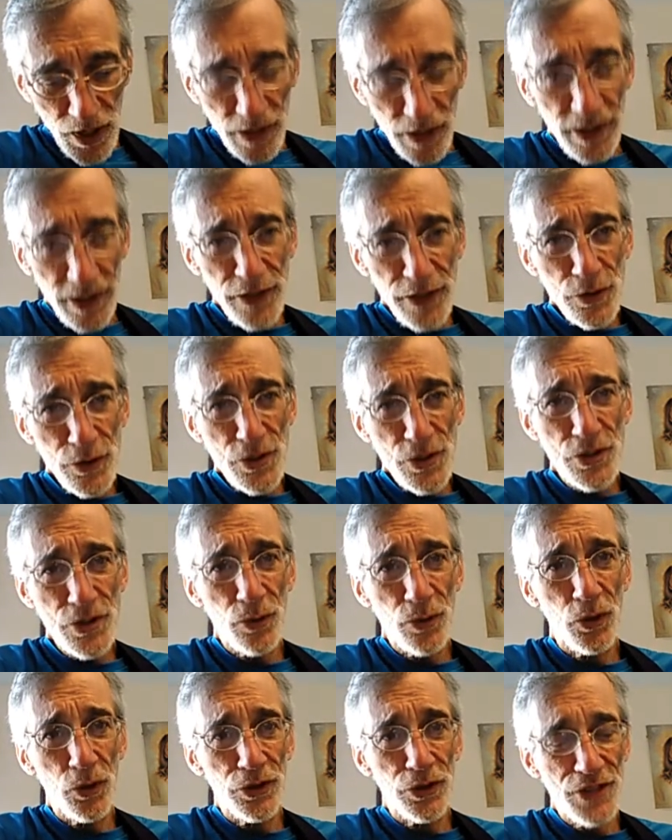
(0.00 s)
He uses
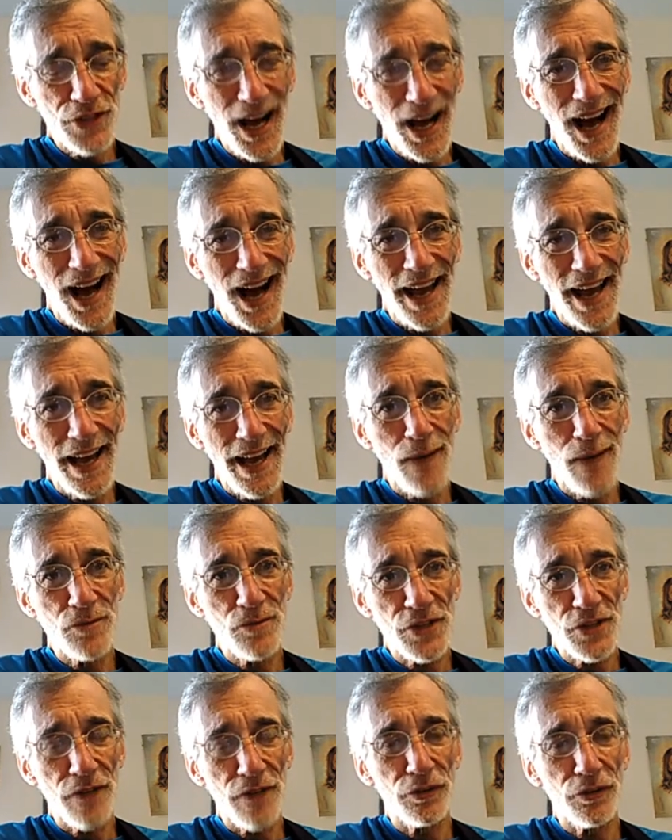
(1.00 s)
the words I am
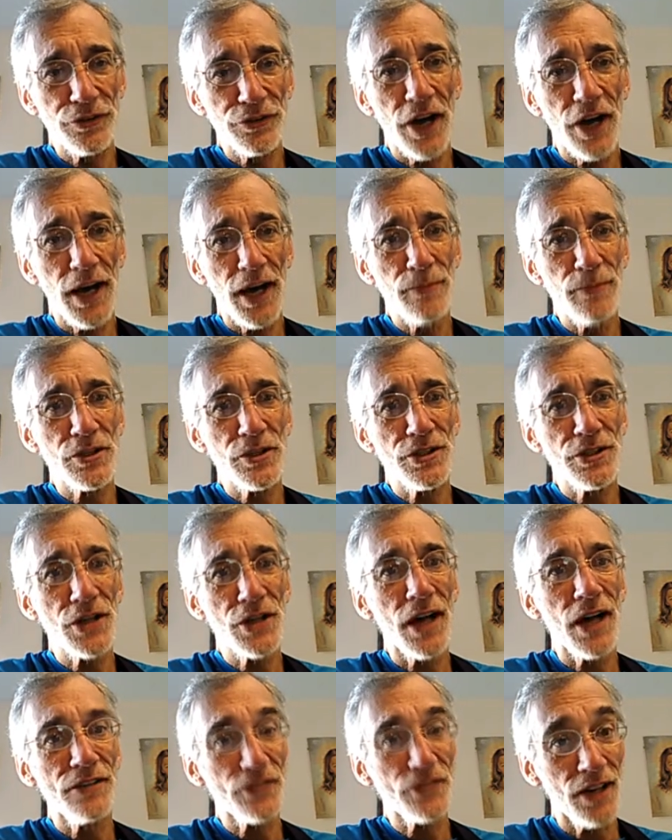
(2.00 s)
several times in
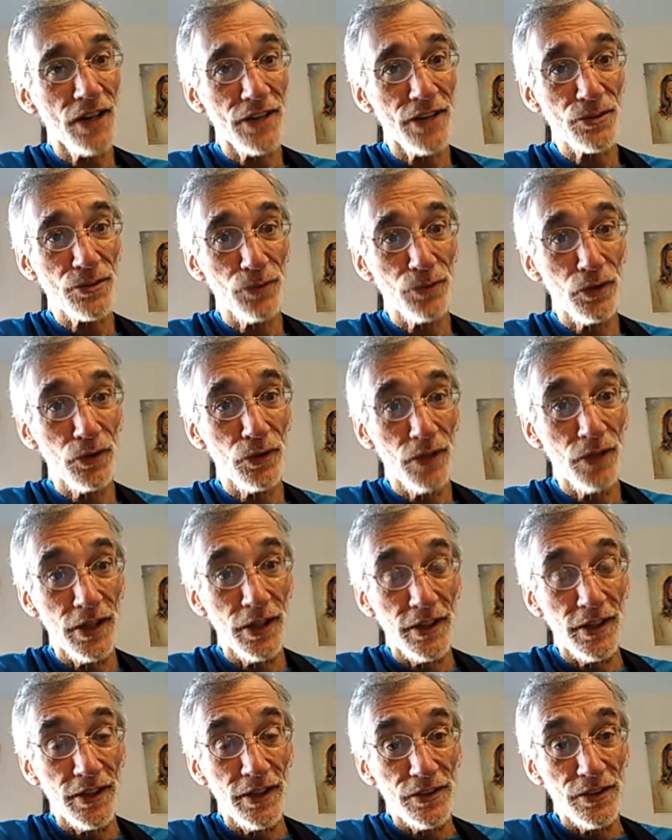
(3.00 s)
John's Gospel
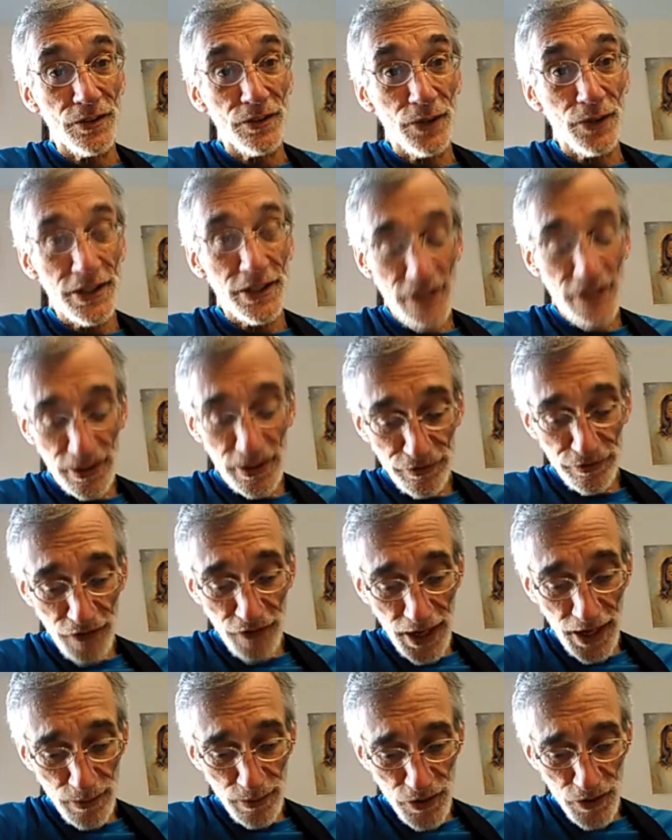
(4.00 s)
to
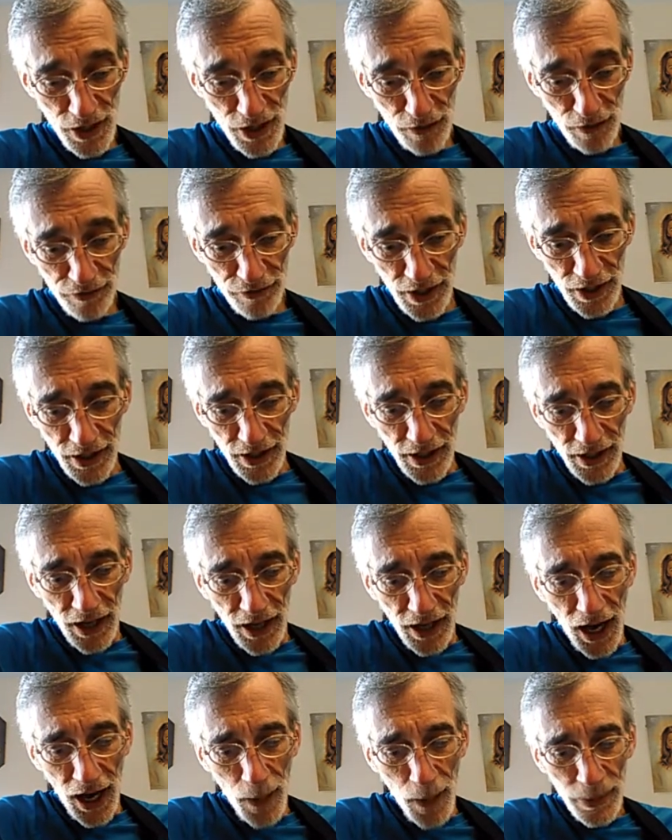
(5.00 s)
identify himself.
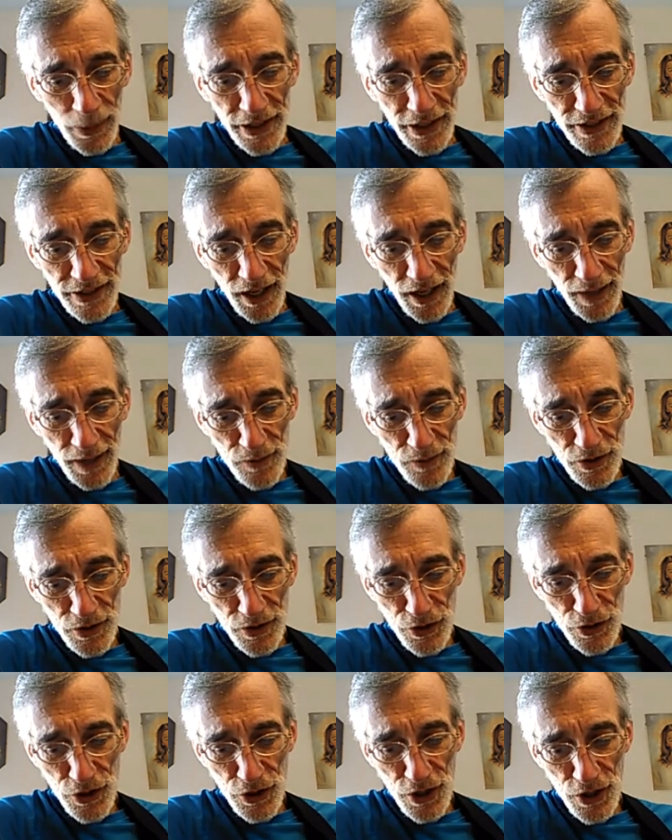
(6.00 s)
How many times
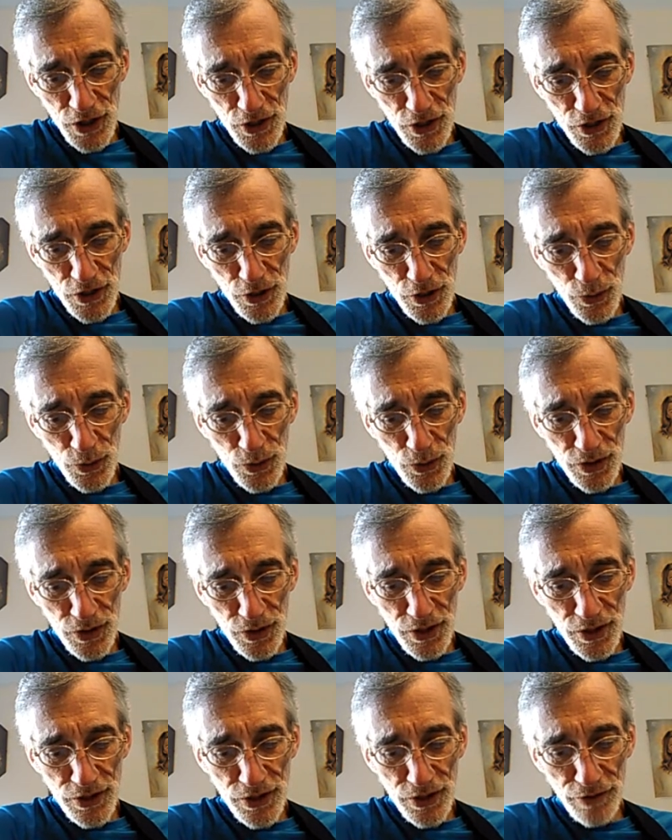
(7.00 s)
does Jesus use
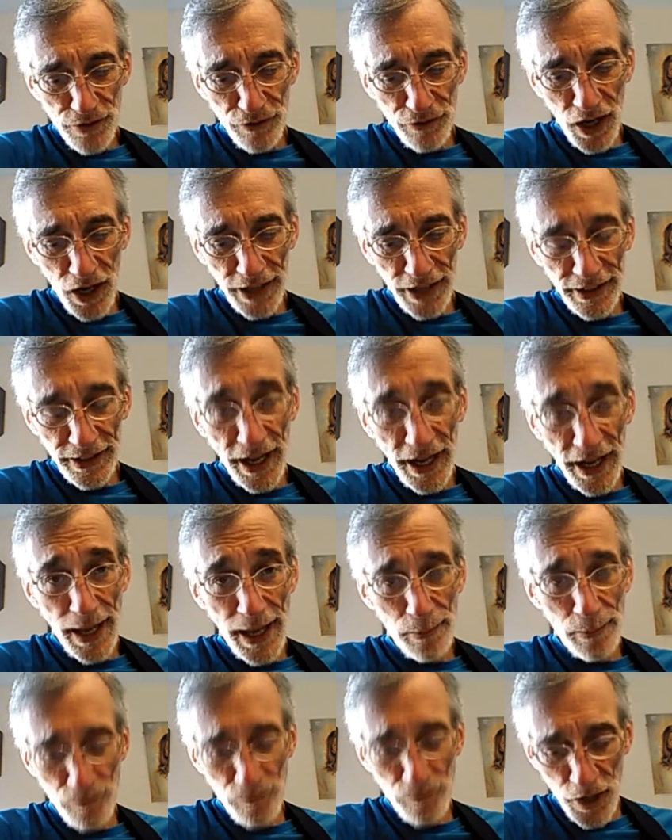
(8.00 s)
this divine
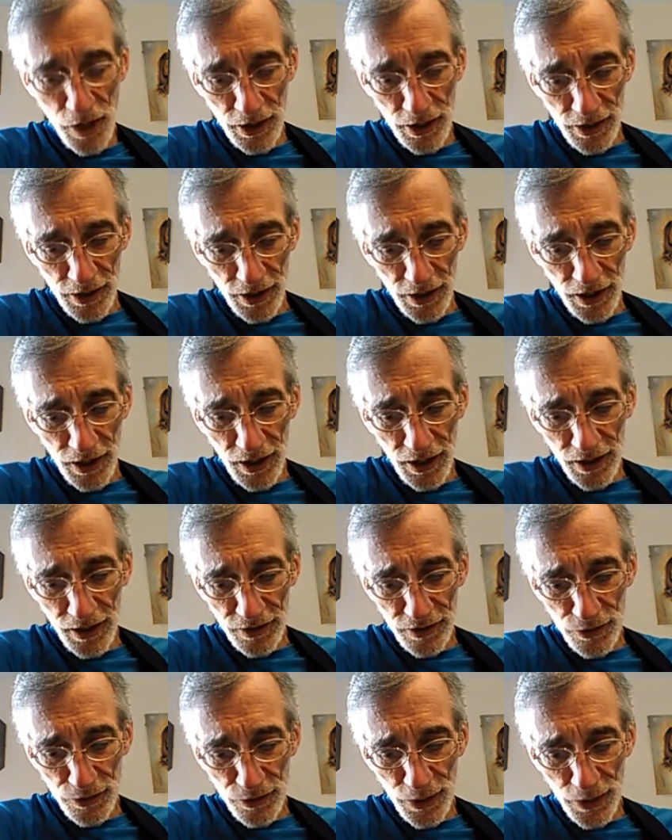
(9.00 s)
name? uh,
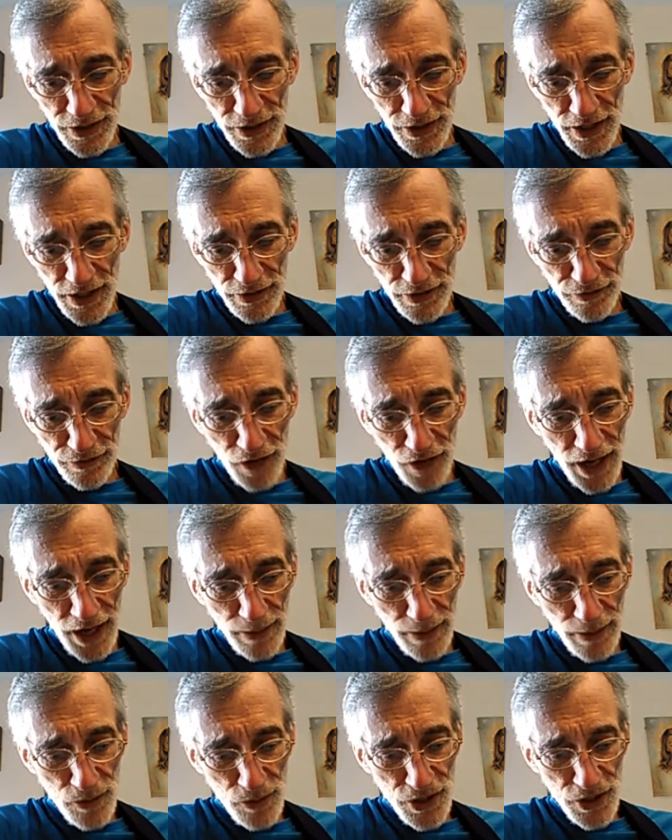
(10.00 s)
to identify
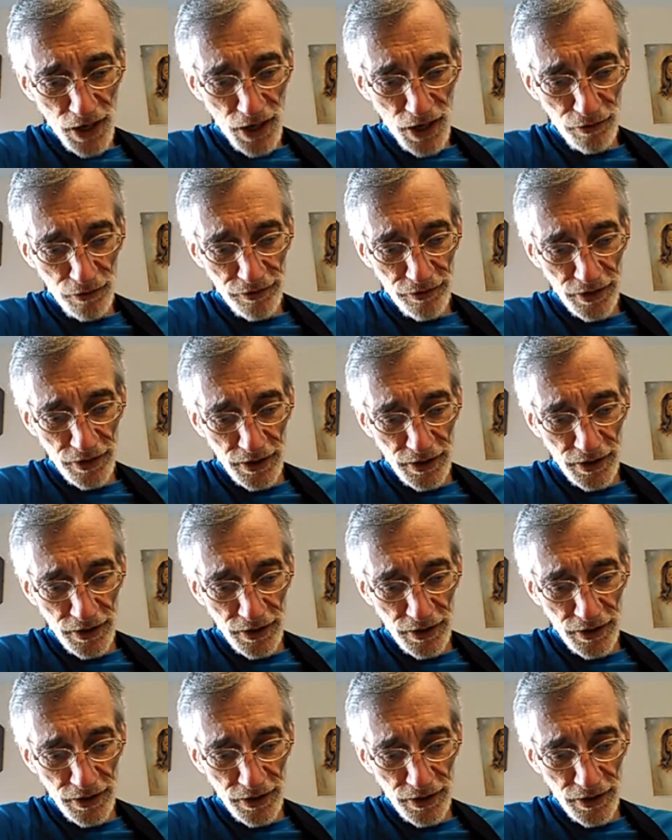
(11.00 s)
himself.